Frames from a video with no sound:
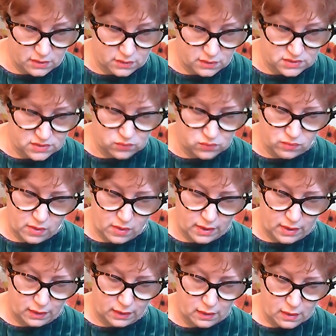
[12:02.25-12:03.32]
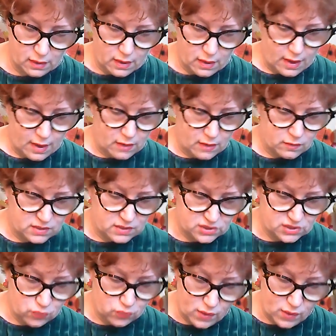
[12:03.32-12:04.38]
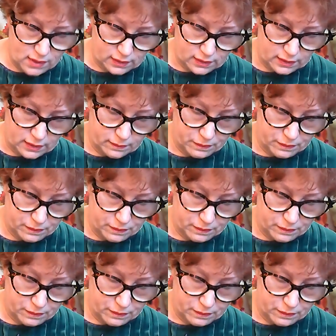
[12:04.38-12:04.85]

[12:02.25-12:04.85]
was running and squealing.